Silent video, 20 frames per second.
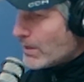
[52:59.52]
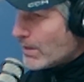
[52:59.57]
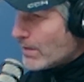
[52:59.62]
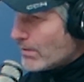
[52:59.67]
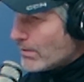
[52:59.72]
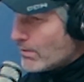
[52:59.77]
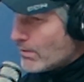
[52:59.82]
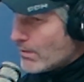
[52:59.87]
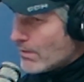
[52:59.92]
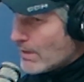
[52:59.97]
I
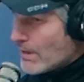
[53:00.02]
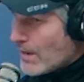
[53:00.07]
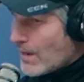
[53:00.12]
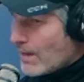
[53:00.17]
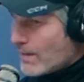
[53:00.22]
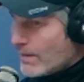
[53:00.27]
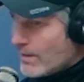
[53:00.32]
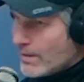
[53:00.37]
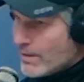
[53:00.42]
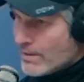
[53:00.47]
mean,
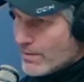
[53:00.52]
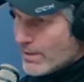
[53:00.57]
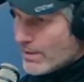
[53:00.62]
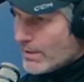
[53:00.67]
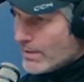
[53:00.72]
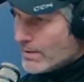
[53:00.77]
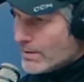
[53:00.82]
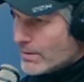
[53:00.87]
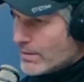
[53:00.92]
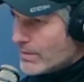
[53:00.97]

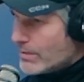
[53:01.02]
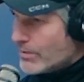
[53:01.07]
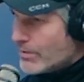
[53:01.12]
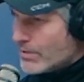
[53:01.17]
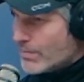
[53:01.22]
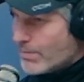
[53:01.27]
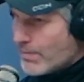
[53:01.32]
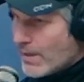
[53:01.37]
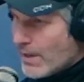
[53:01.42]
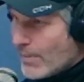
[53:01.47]
Canada has
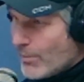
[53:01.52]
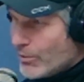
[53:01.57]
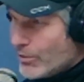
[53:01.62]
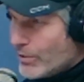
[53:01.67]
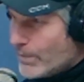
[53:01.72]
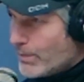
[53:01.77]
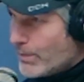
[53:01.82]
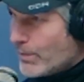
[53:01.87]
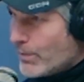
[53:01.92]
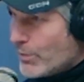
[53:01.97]
just been
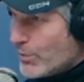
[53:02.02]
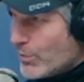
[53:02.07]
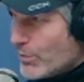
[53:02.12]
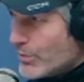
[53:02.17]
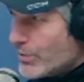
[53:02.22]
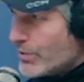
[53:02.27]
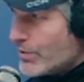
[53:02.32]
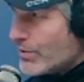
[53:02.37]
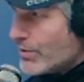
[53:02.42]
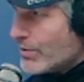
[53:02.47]
able to
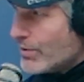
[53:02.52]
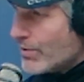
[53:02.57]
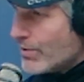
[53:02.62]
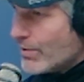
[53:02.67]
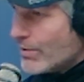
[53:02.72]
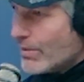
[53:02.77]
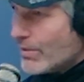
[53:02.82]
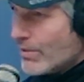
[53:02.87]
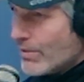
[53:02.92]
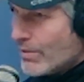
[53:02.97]
produce
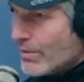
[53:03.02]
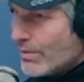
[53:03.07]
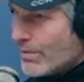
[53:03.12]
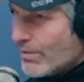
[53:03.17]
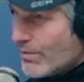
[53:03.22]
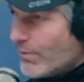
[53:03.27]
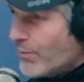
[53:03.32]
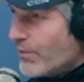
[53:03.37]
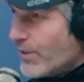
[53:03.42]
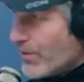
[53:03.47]

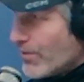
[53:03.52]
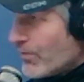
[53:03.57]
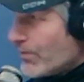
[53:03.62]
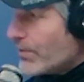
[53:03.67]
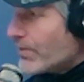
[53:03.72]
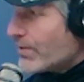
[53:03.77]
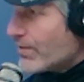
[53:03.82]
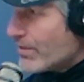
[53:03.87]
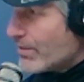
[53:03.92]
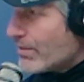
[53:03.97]

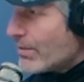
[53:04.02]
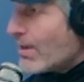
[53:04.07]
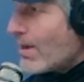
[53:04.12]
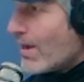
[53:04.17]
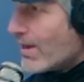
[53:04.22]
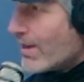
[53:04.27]
fearless